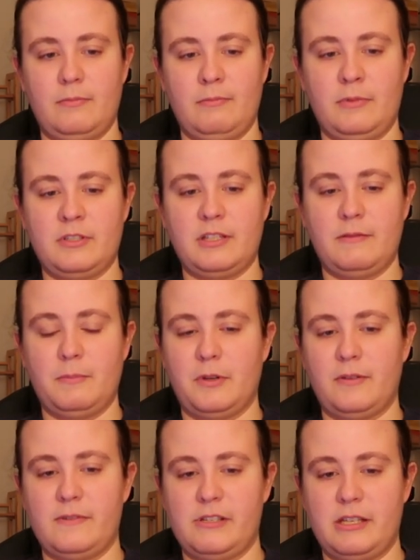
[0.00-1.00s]
Most of the
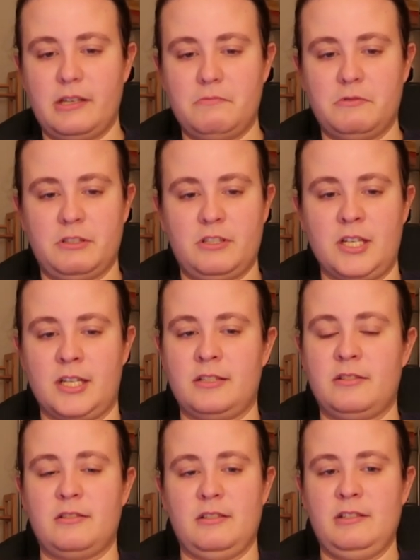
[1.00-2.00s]
movie, he was
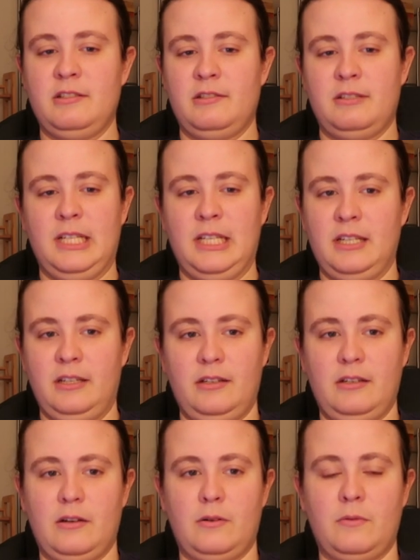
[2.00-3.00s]
just,
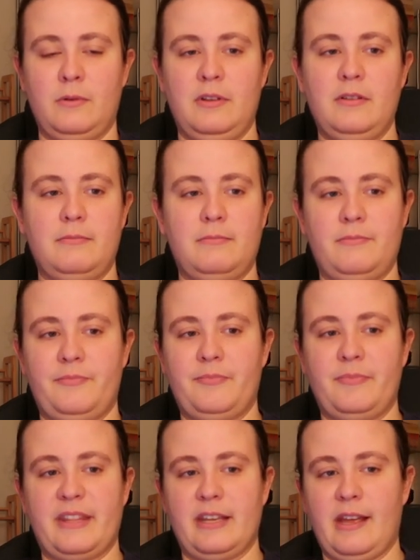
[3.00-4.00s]
you know,
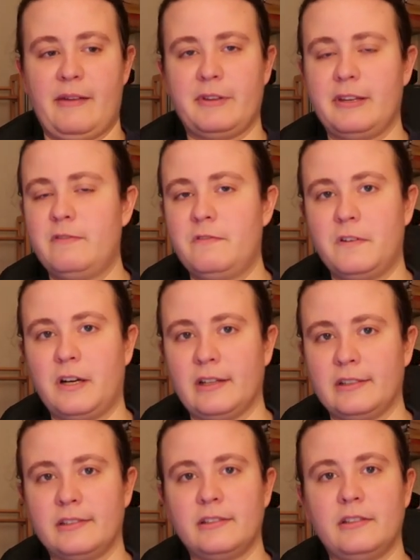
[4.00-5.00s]
having
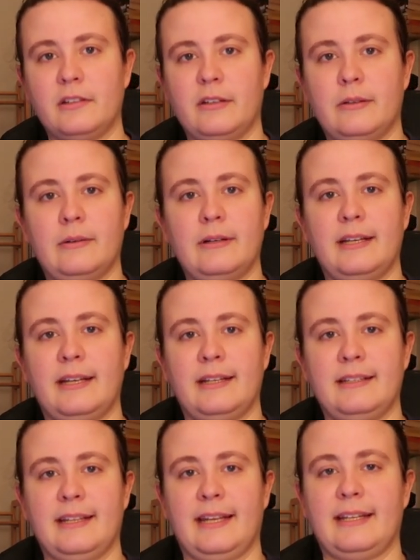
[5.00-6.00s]
fun, you know,
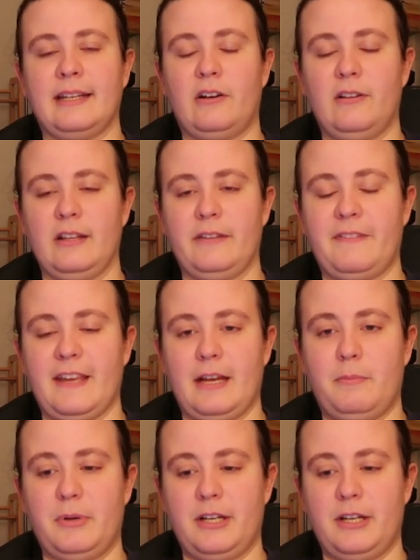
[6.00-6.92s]
and all of that.